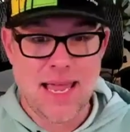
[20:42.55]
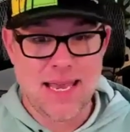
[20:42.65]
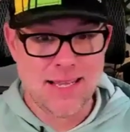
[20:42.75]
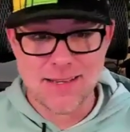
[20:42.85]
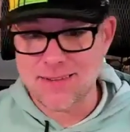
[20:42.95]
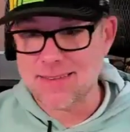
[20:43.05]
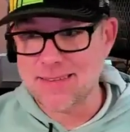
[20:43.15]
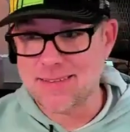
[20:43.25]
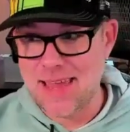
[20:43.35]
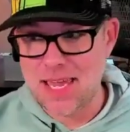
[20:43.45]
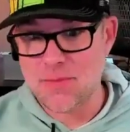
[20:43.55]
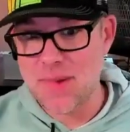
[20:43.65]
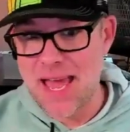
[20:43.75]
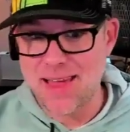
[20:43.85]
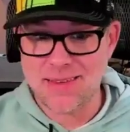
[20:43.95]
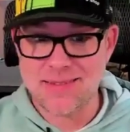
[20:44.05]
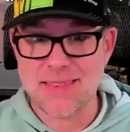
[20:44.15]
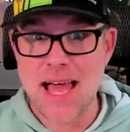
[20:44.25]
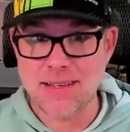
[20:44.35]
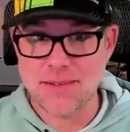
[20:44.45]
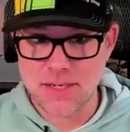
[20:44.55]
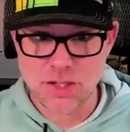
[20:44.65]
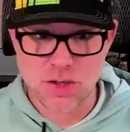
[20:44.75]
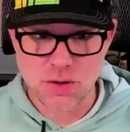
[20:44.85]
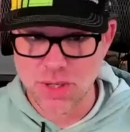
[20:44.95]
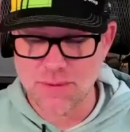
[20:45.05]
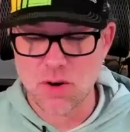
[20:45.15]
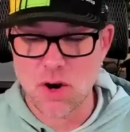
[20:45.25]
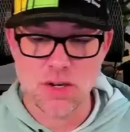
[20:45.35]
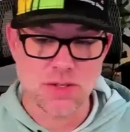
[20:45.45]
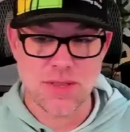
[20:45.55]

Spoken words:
And it is the same as that digital gift card.